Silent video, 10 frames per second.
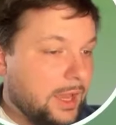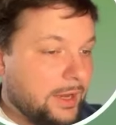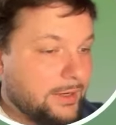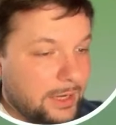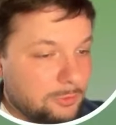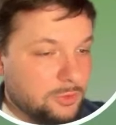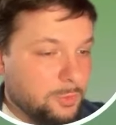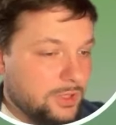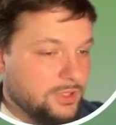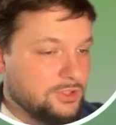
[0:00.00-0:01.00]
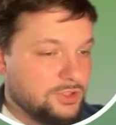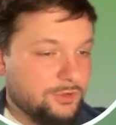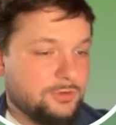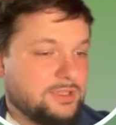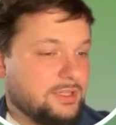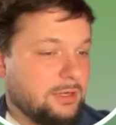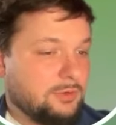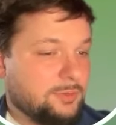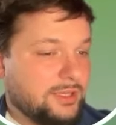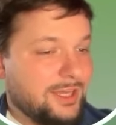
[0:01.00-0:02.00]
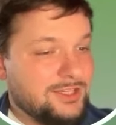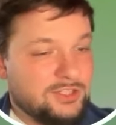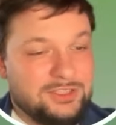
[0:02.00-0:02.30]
How do we ensure that our application